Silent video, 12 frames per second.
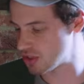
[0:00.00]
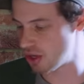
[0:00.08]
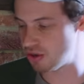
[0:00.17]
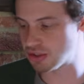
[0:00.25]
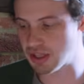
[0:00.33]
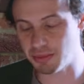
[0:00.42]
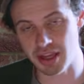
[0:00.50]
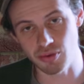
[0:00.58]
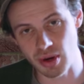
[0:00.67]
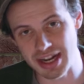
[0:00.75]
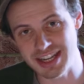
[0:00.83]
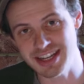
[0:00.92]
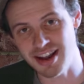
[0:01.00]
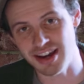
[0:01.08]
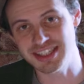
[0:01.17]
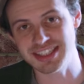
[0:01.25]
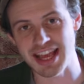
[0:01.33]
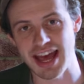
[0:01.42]
So use something really
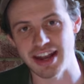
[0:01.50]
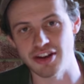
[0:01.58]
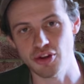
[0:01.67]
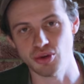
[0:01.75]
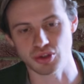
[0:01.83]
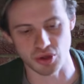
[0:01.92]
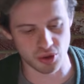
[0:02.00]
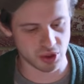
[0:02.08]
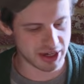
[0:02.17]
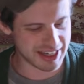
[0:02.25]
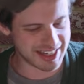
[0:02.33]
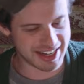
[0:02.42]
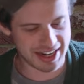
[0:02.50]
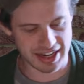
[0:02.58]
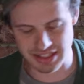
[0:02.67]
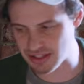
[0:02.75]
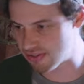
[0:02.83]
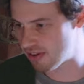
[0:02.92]
nice and neutral, and it
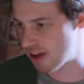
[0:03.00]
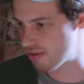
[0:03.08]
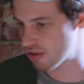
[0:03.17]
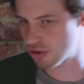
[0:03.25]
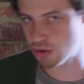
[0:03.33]
lets the flavour